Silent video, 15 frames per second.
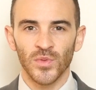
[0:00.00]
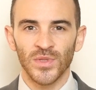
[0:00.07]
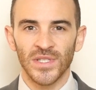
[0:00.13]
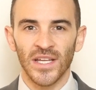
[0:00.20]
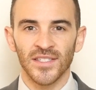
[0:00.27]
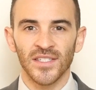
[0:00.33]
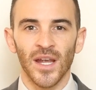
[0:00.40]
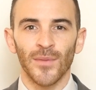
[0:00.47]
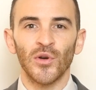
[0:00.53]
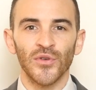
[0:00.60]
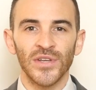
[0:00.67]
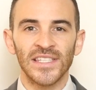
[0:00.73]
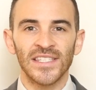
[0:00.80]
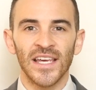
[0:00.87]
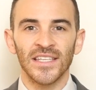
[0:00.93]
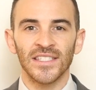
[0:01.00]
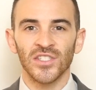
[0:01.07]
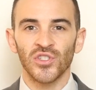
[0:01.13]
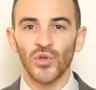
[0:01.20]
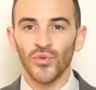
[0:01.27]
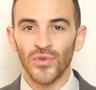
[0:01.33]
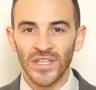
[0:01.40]
was on summer recess
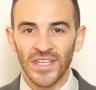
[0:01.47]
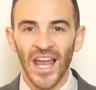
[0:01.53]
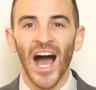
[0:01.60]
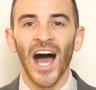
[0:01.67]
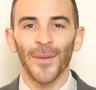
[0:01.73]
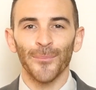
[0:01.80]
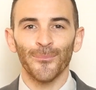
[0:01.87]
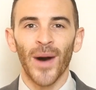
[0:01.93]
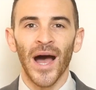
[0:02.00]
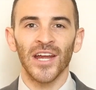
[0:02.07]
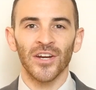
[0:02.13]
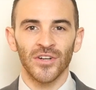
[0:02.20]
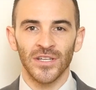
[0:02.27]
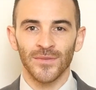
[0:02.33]
to not mire